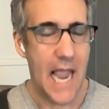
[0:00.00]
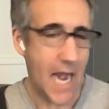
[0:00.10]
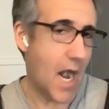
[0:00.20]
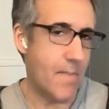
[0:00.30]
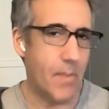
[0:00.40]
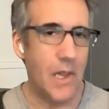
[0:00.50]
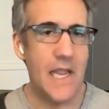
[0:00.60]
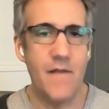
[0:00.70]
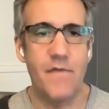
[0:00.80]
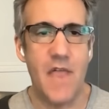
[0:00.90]
And I
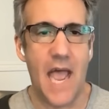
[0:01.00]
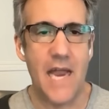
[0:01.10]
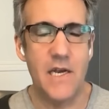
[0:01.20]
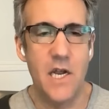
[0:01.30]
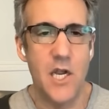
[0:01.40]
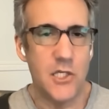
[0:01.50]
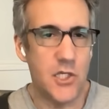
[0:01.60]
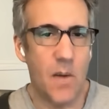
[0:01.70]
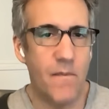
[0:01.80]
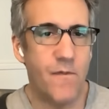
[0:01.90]
believe that
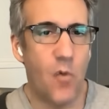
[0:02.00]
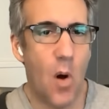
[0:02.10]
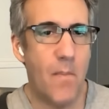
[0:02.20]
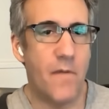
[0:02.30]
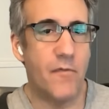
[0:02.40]
some form